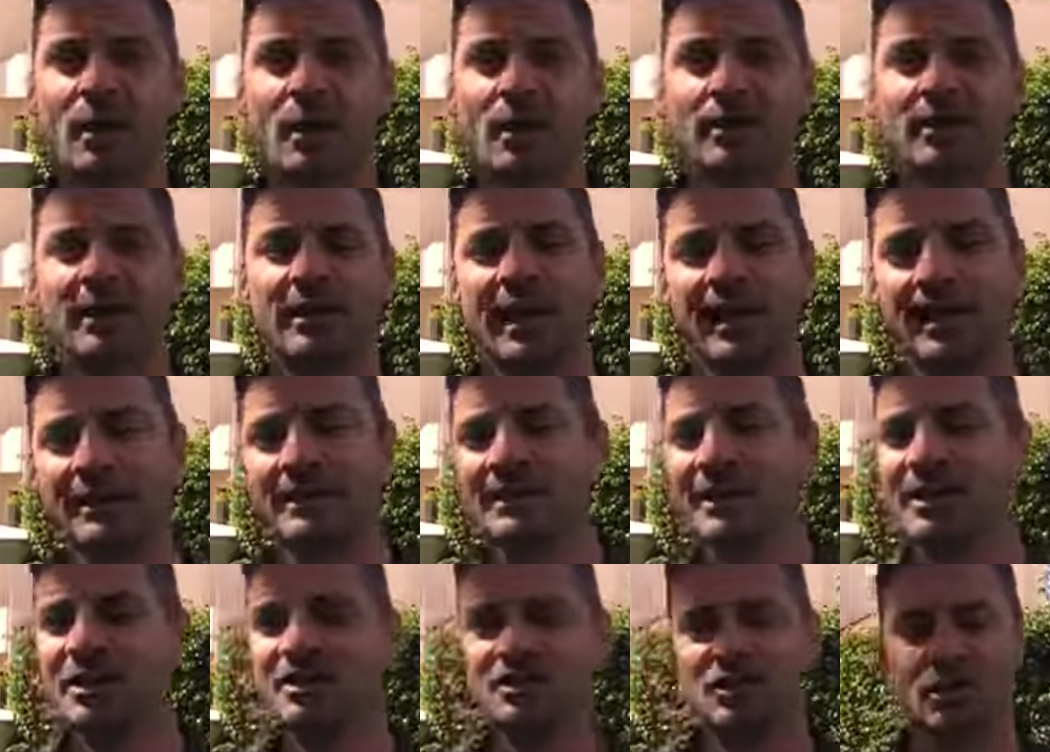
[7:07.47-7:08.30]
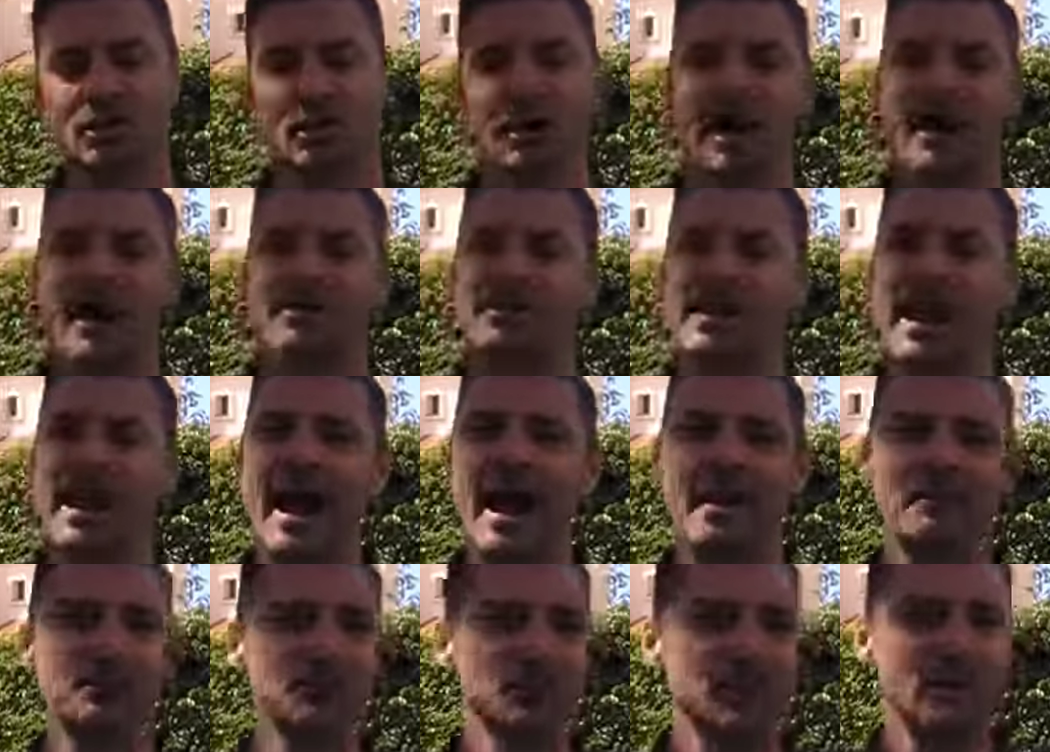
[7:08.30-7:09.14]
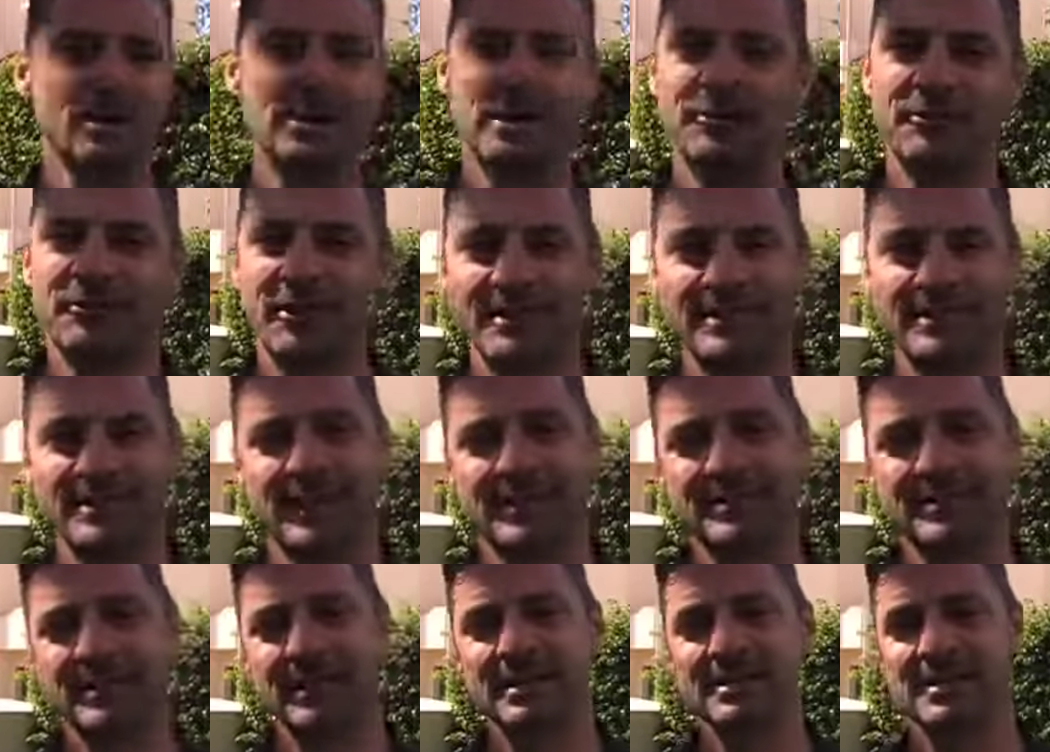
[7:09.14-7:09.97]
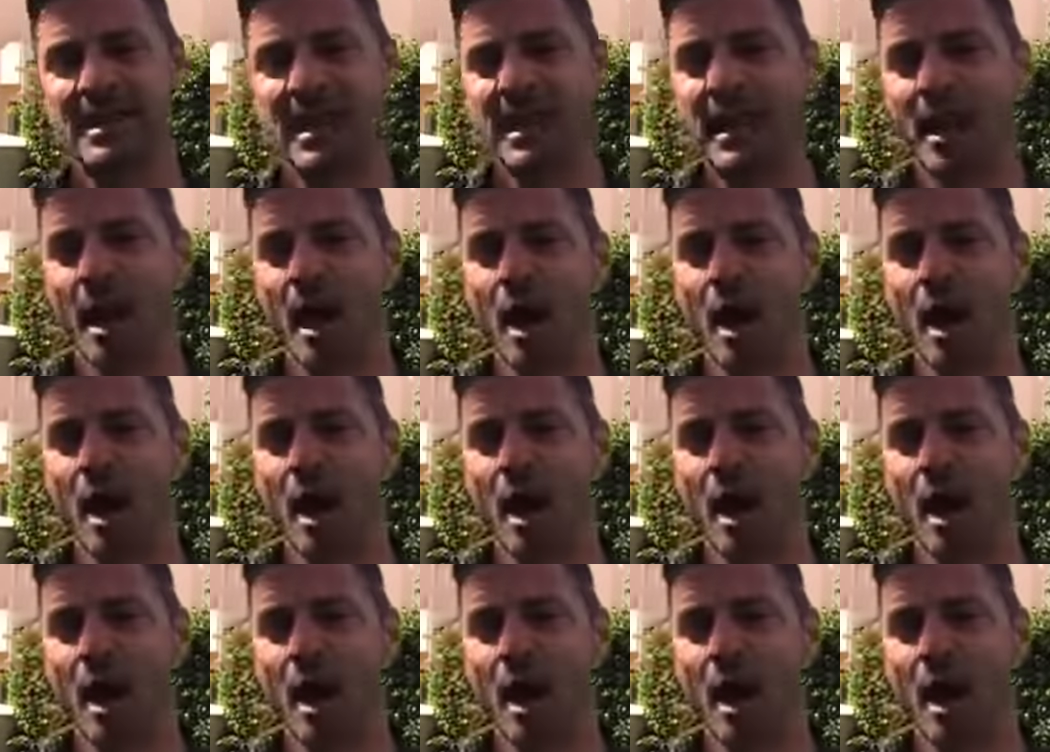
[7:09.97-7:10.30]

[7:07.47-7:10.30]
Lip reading: Okay, so look, have an absolutely fantastic day.